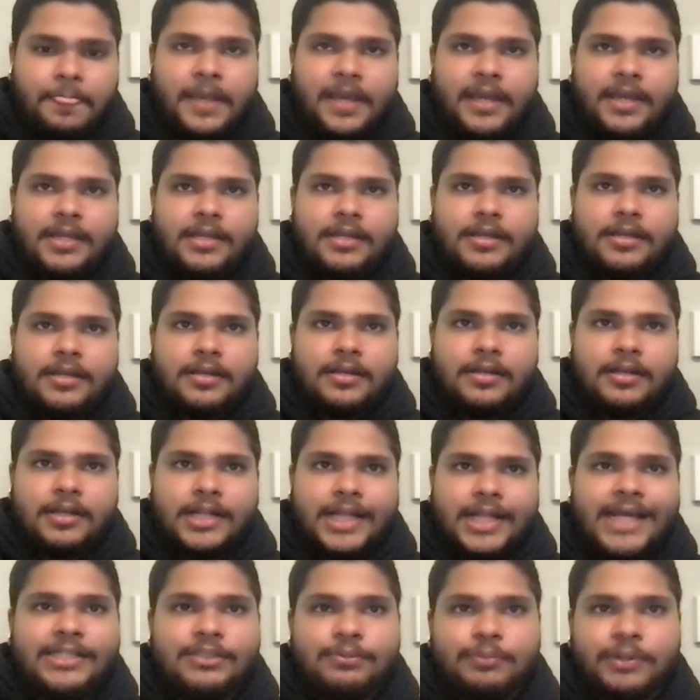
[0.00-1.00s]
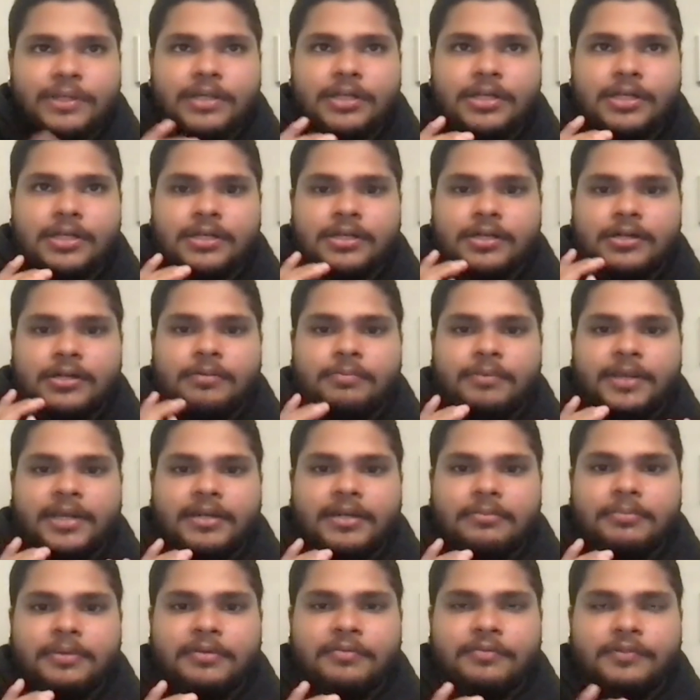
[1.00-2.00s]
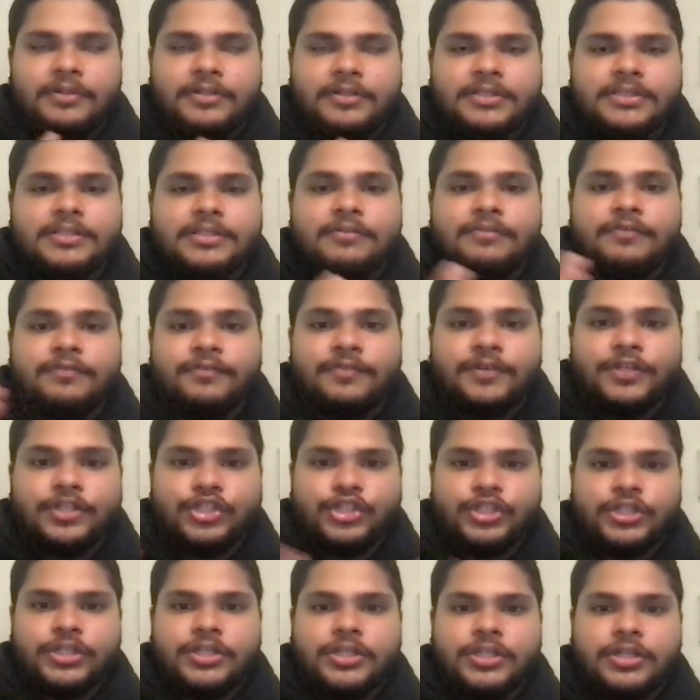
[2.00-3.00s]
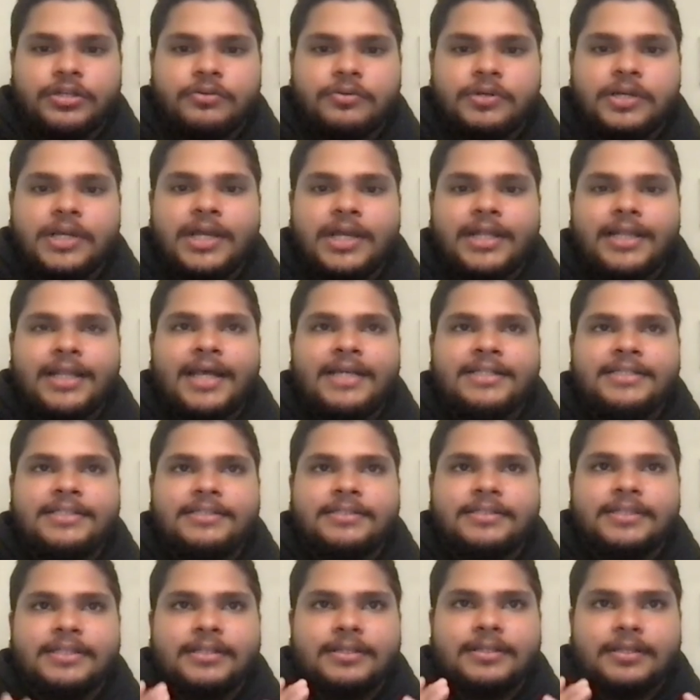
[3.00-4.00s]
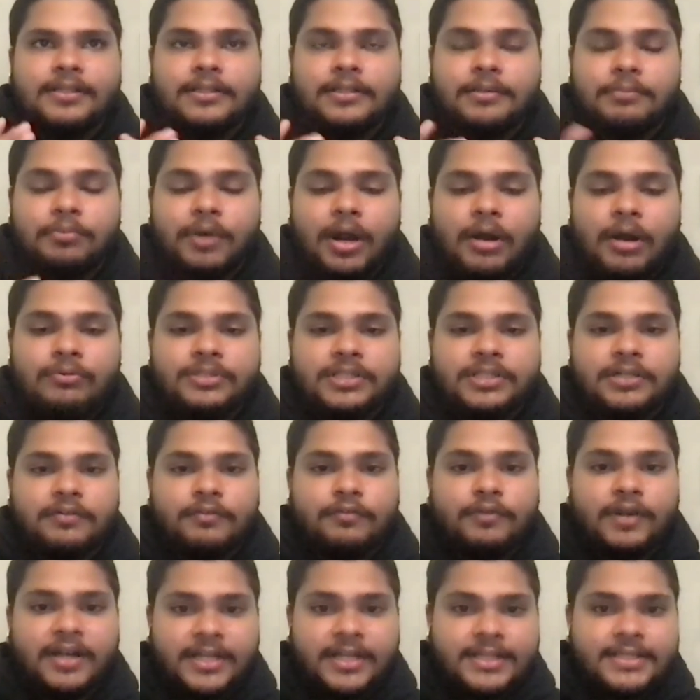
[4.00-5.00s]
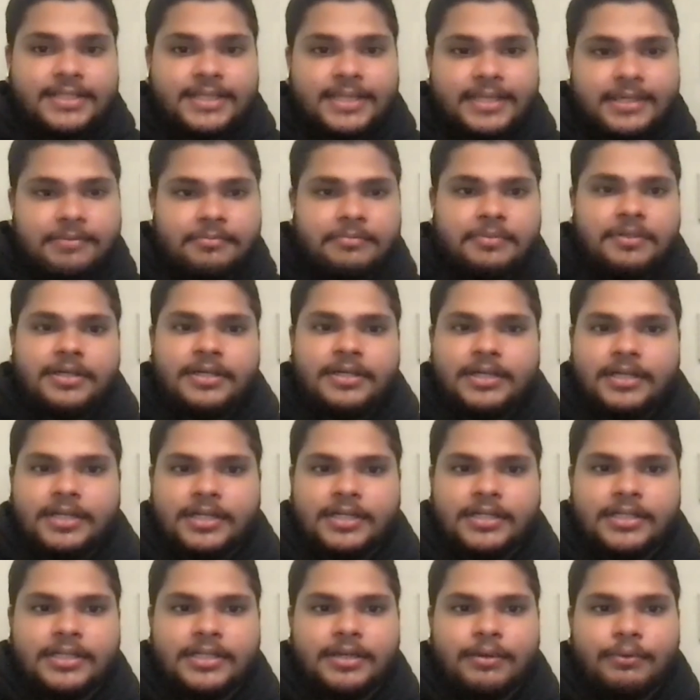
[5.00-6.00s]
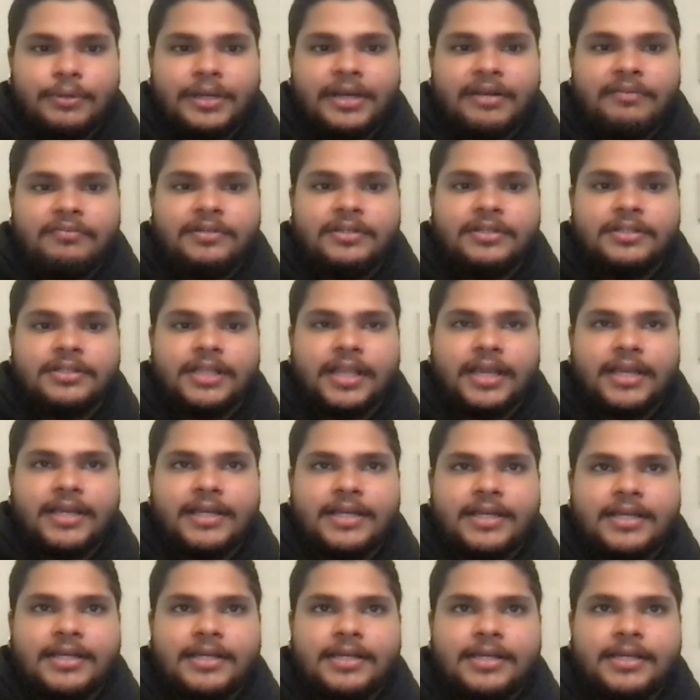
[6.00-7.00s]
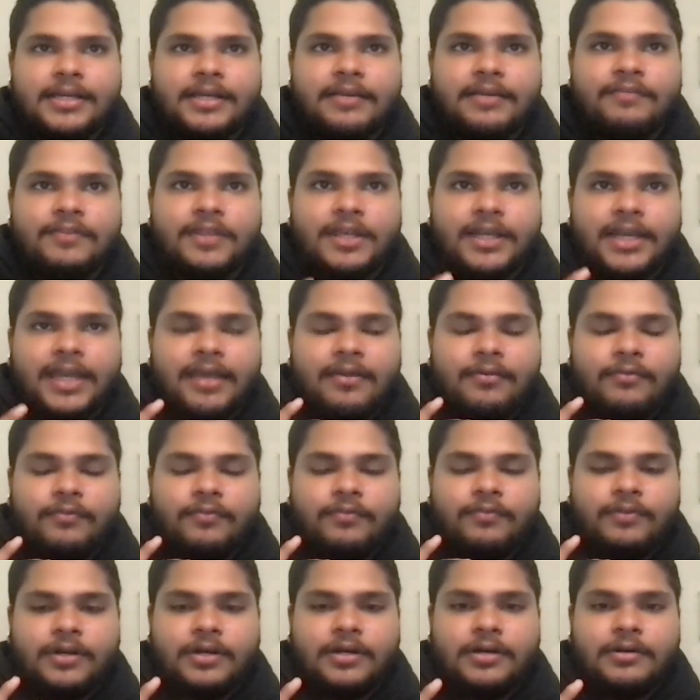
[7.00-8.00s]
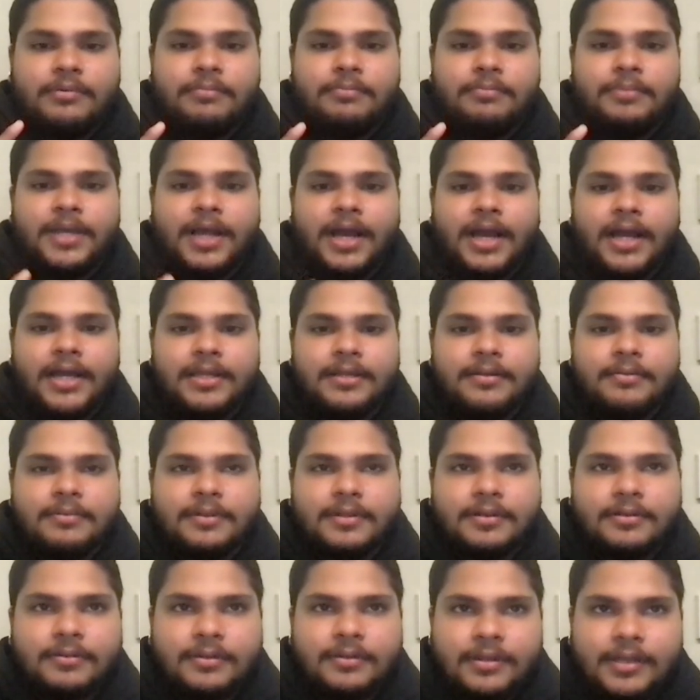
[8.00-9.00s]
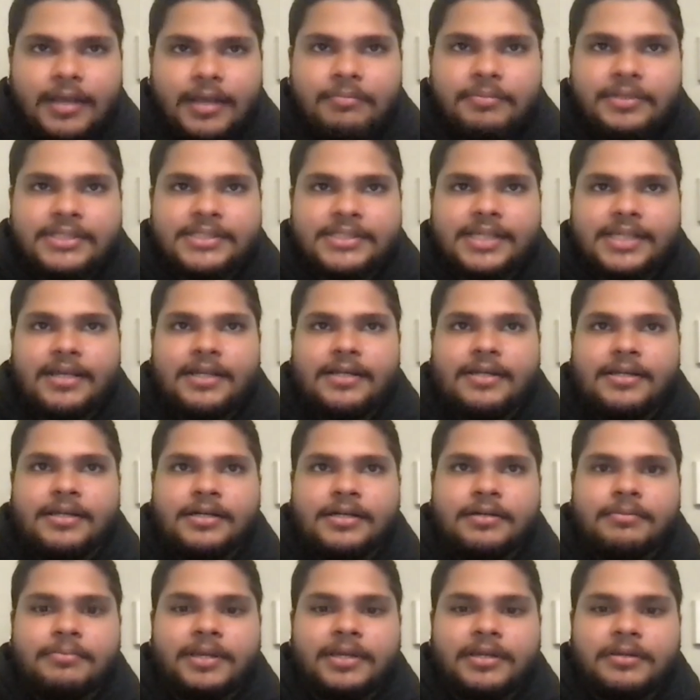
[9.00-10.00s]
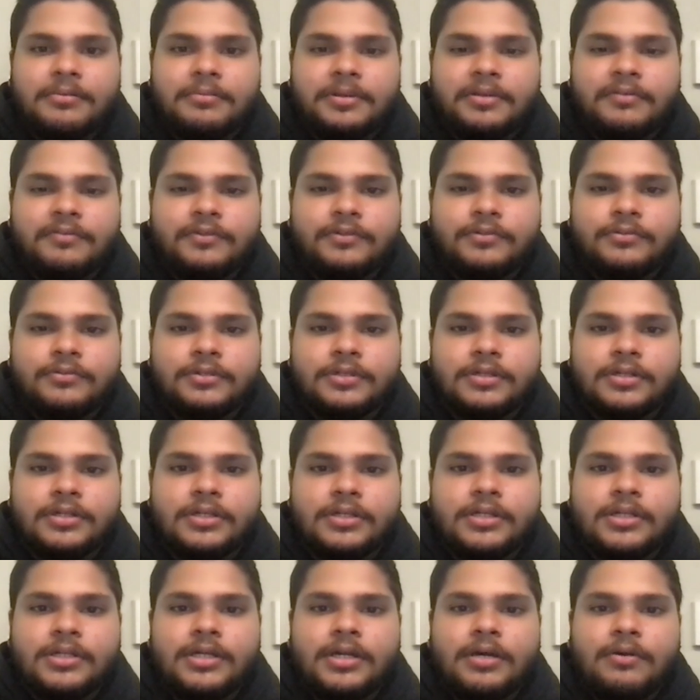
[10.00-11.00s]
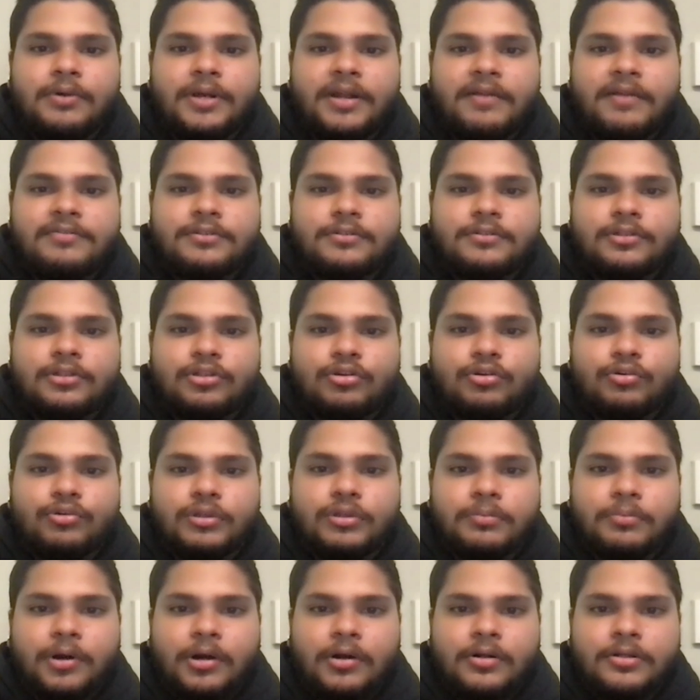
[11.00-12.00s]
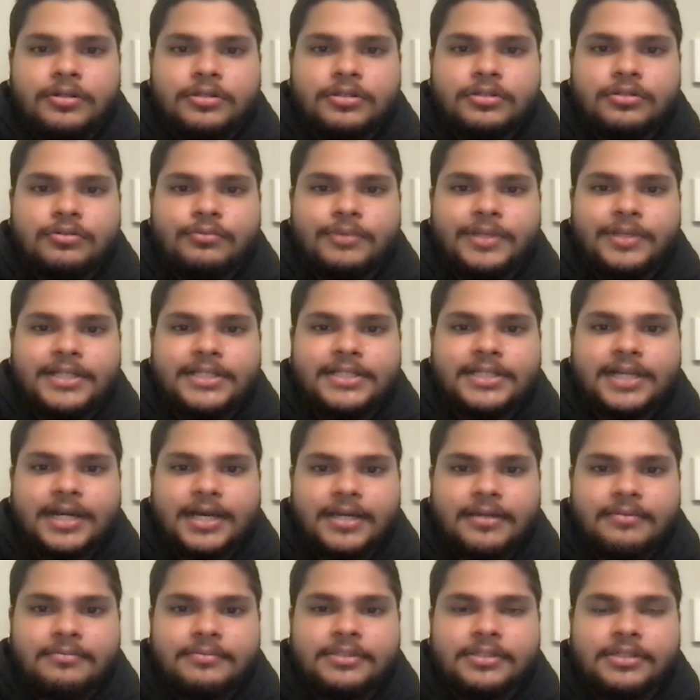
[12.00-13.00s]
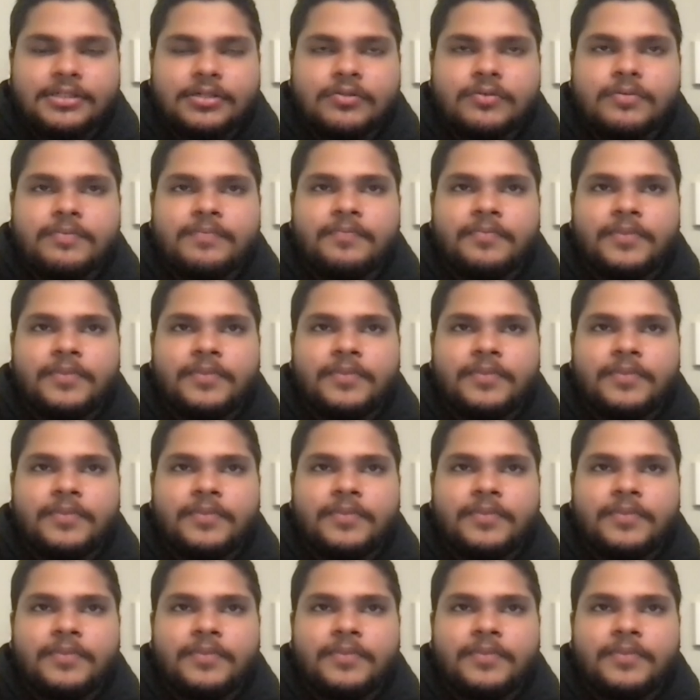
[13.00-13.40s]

and that's when uh, Baker Mayfield is efficient. You know, that's the Browns are a running team whenever like if they get uh, behind, that means that uh, Baker Mayfield would, would have to throw the ball too many times, you know.